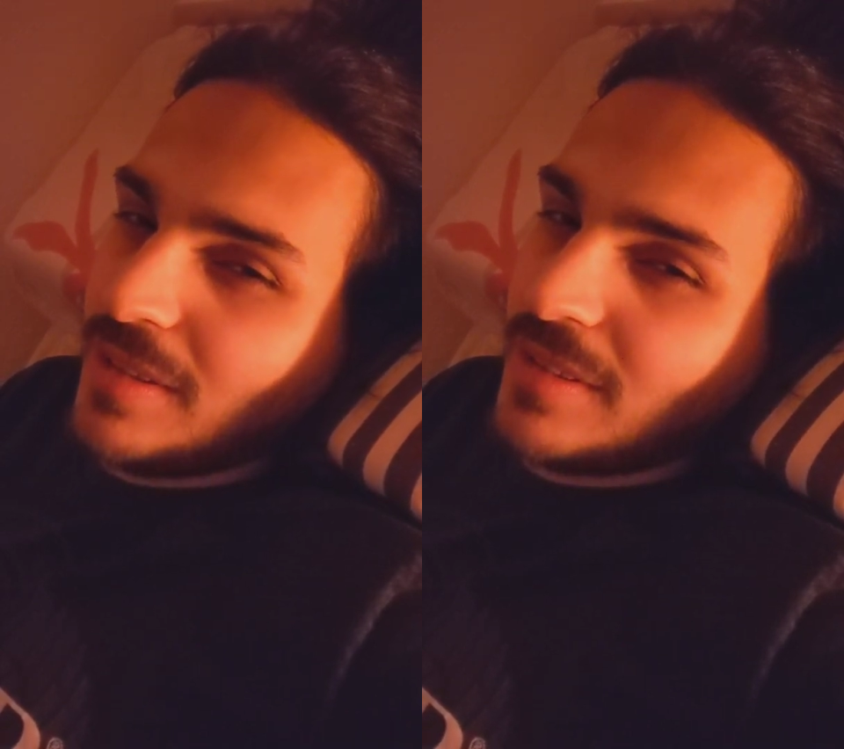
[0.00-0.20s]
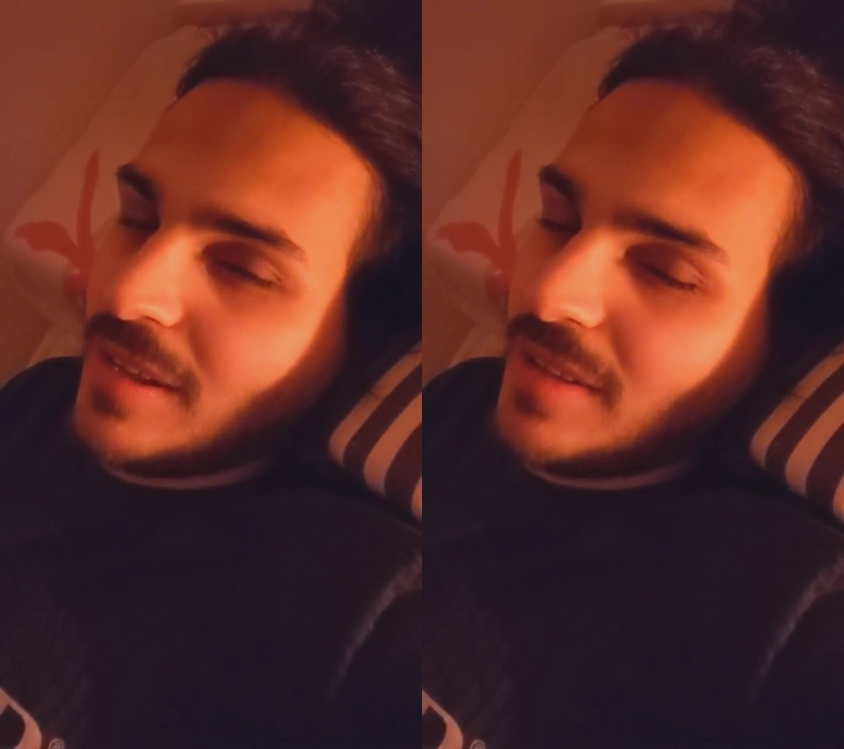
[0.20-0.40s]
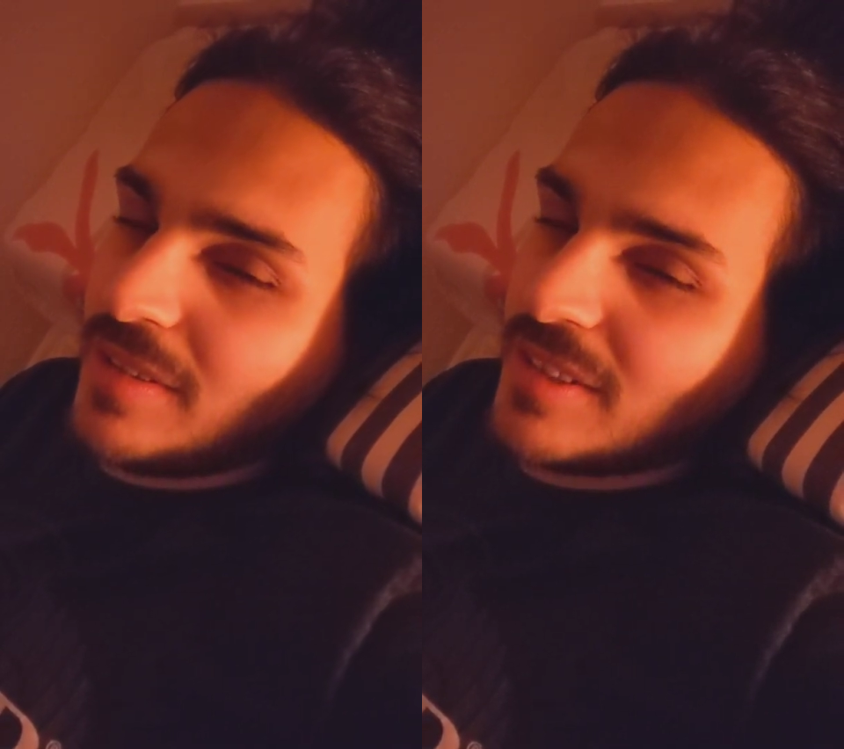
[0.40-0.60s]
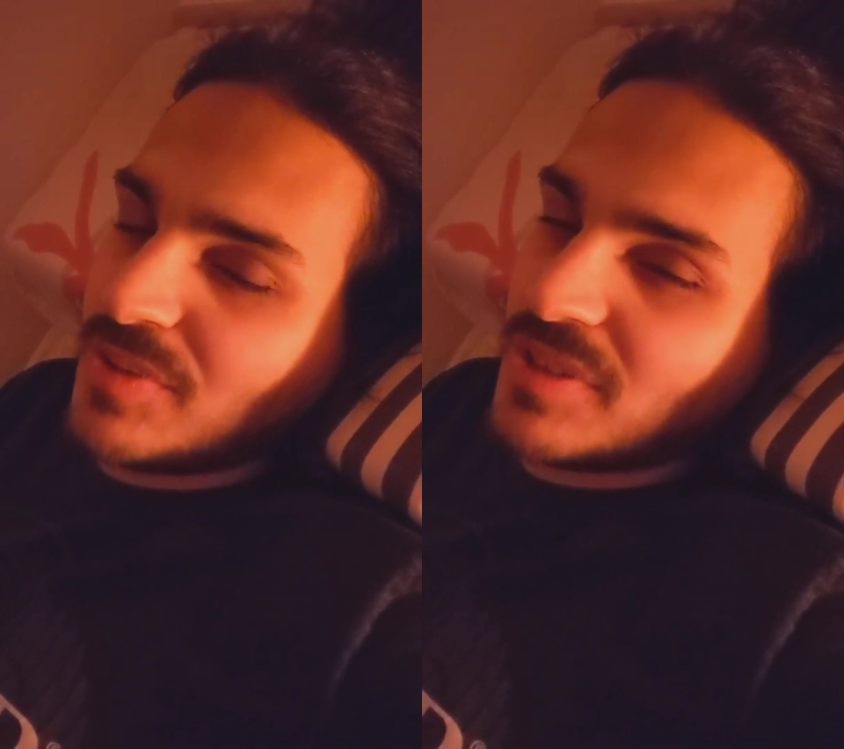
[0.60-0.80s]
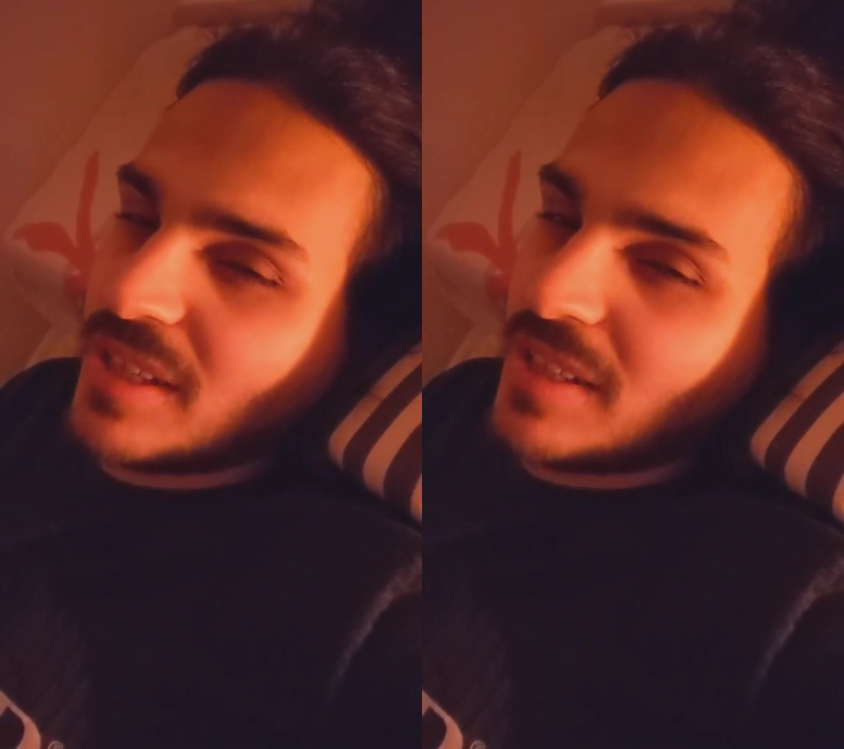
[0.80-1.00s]
That
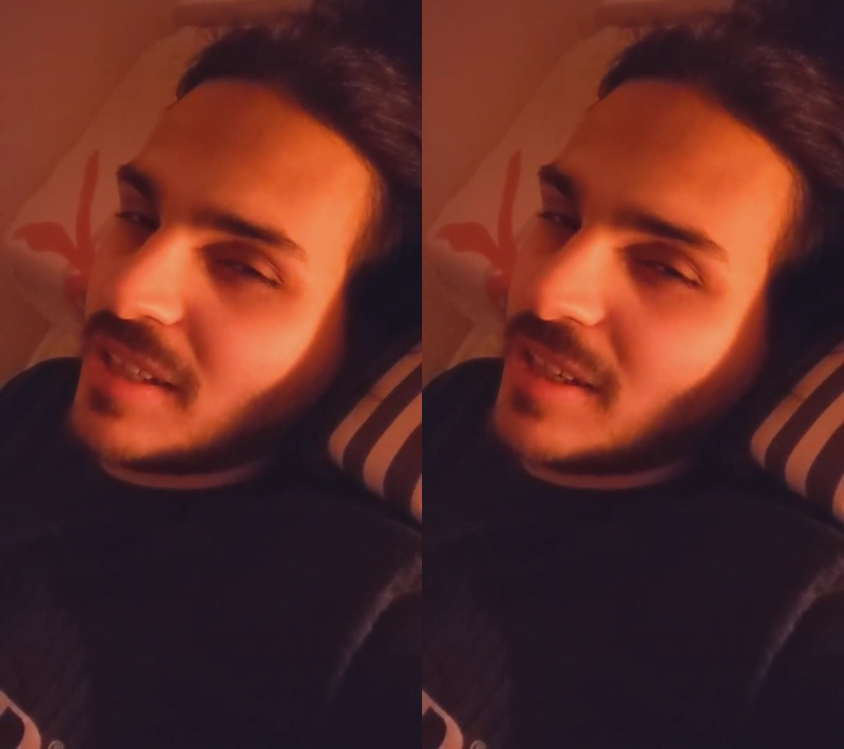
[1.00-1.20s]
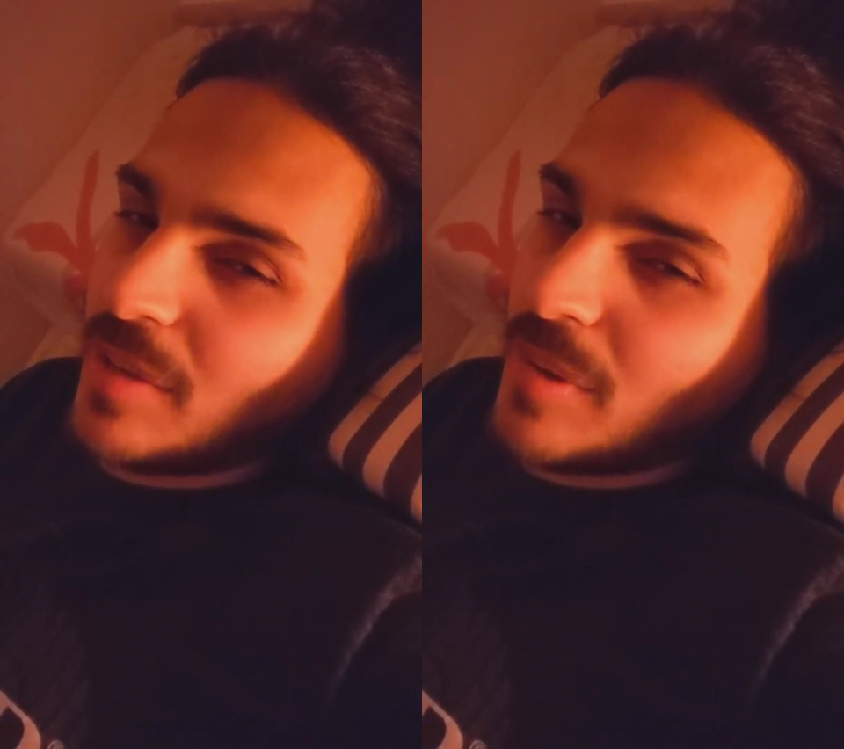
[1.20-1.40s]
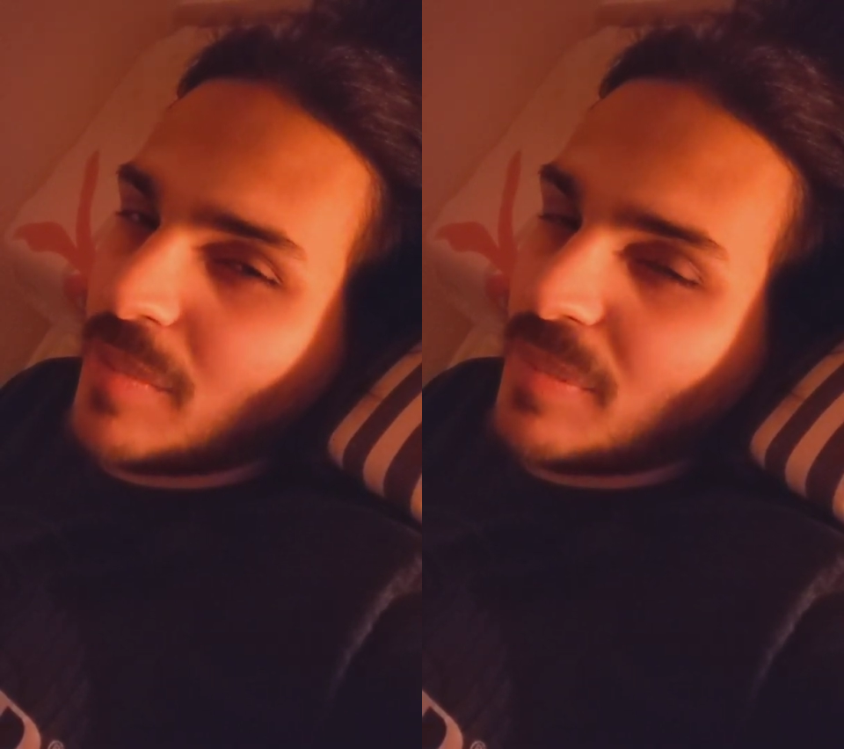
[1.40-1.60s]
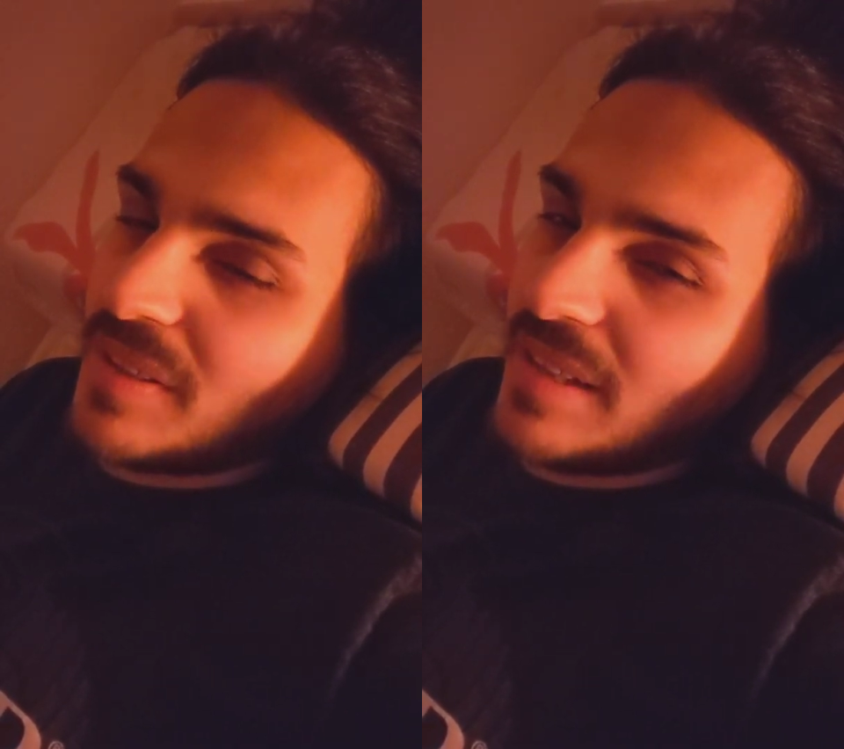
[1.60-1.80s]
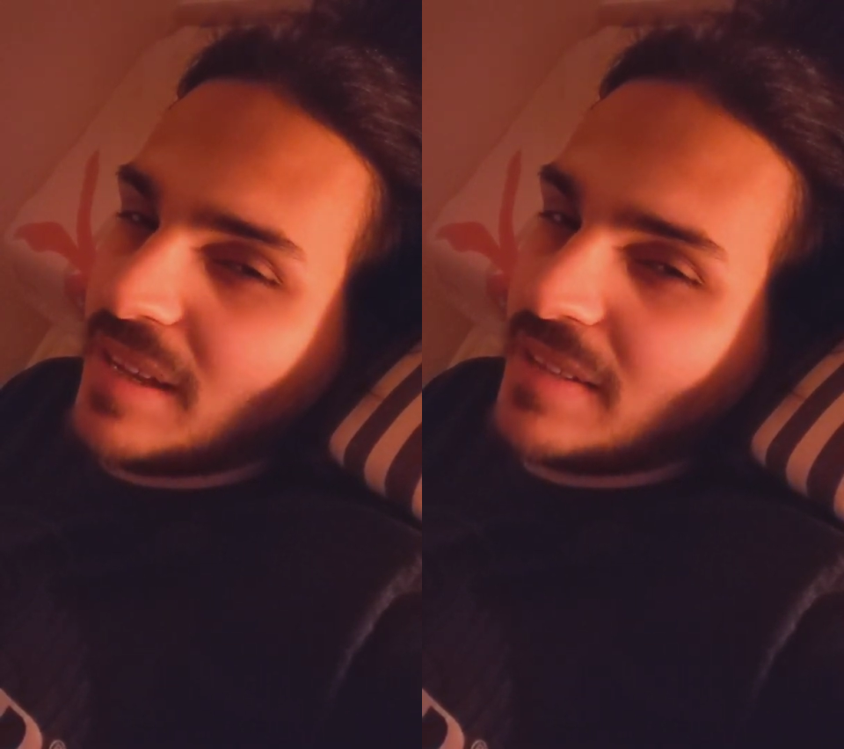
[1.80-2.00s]
this was not like on my
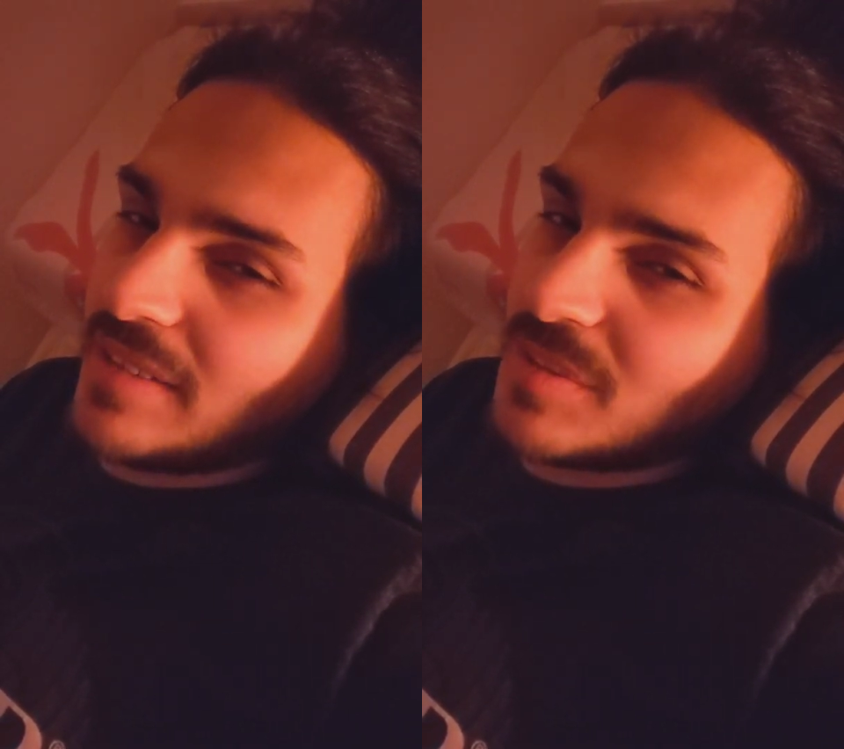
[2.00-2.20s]
plan.